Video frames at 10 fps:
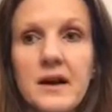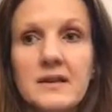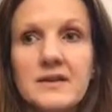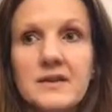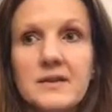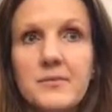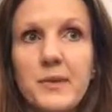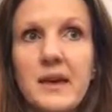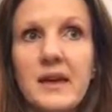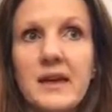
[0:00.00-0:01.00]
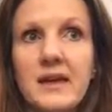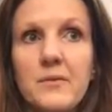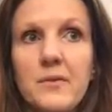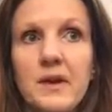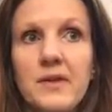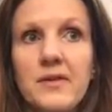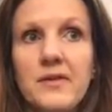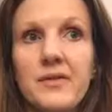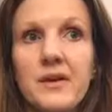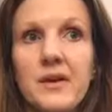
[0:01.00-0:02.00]
and to be with
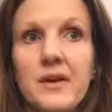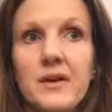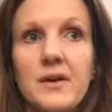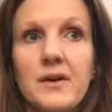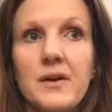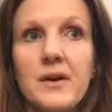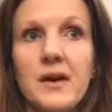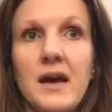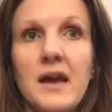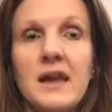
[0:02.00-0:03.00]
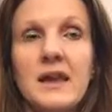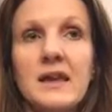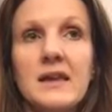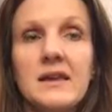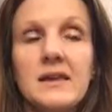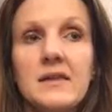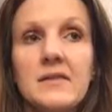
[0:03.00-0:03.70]
any